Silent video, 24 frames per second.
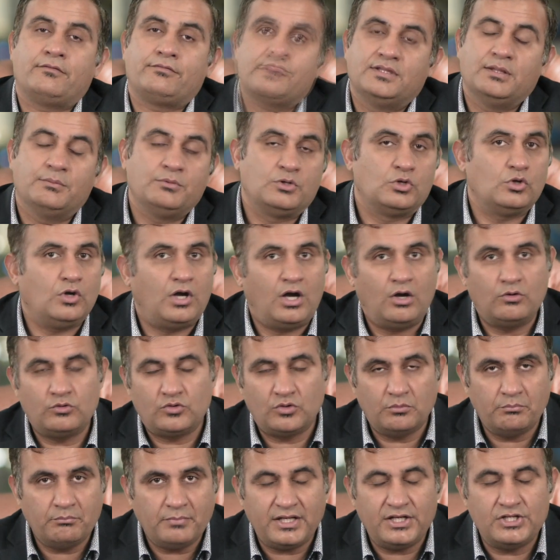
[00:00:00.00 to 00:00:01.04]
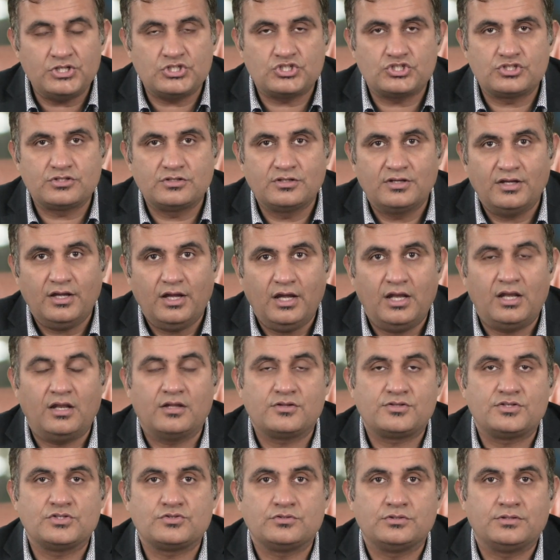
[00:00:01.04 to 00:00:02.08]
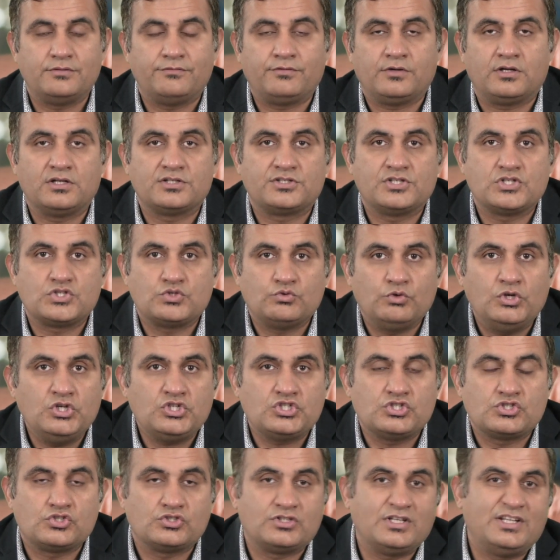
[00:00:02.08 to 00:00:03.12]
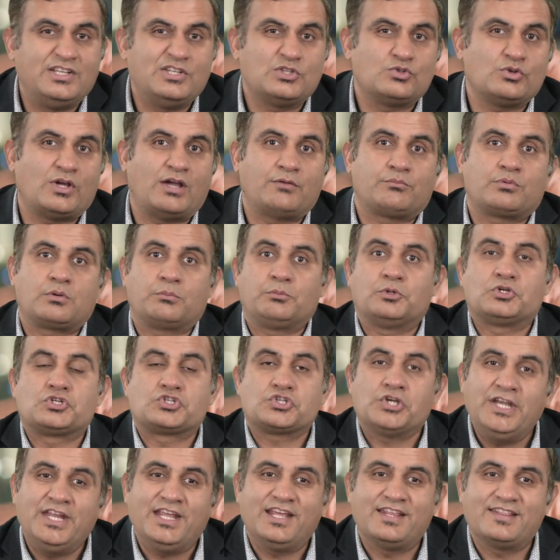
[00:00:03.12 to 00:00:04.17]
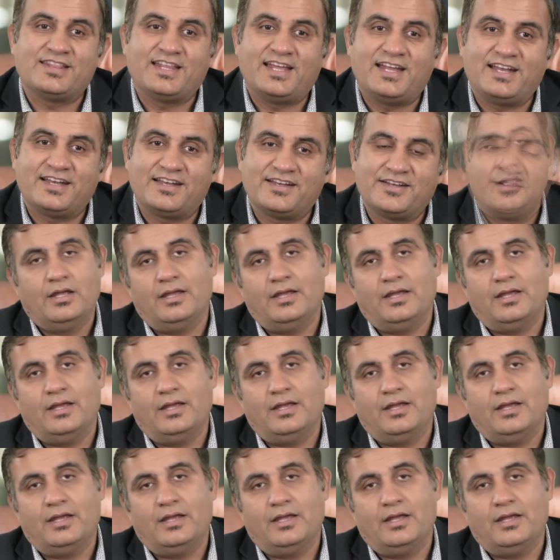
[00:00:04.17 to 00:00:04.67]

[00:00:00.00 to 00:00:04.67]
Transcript: They will know how to manage in a difficult situation. So they need to have proper training in that.